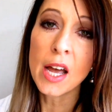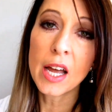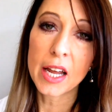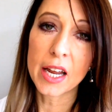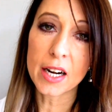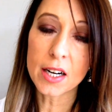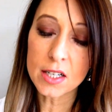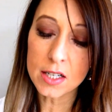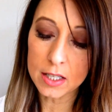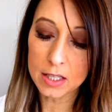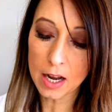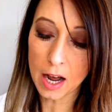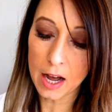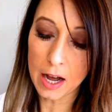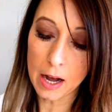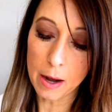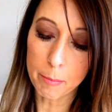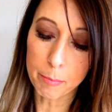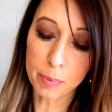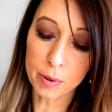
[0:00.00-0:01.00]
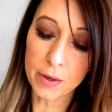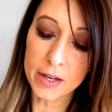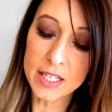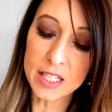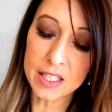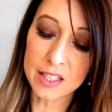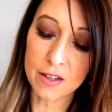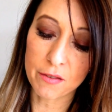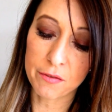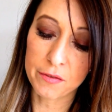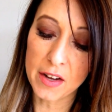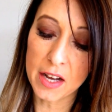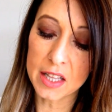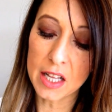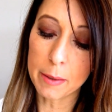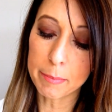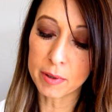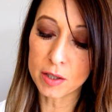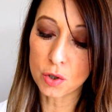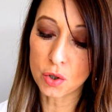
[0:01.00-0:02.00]
Here's Prince
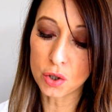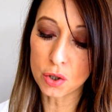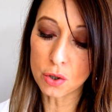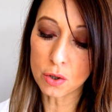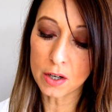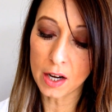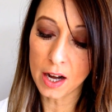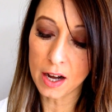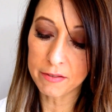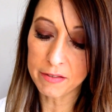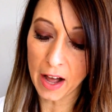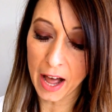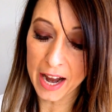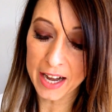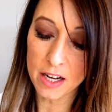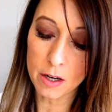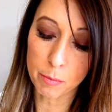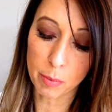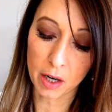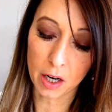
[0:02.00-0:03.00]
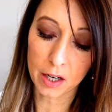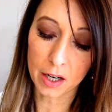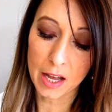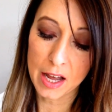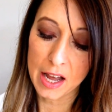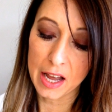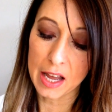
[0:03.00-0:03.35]
Philip, Duke of Einberg.